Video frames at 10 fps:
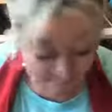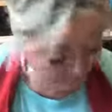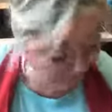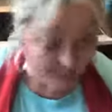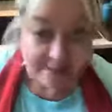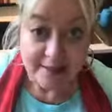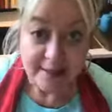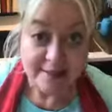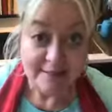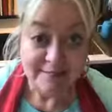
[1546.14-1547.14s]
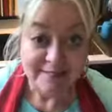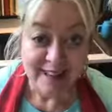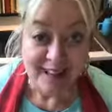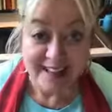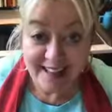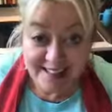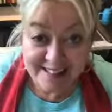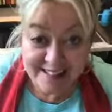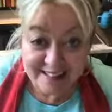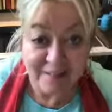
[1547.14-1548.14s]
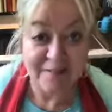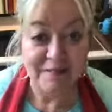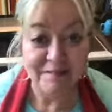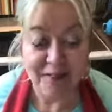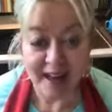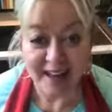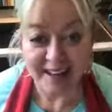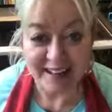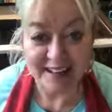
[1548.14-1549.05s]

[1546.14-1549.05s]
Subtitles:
Blessings, I guess. Bye.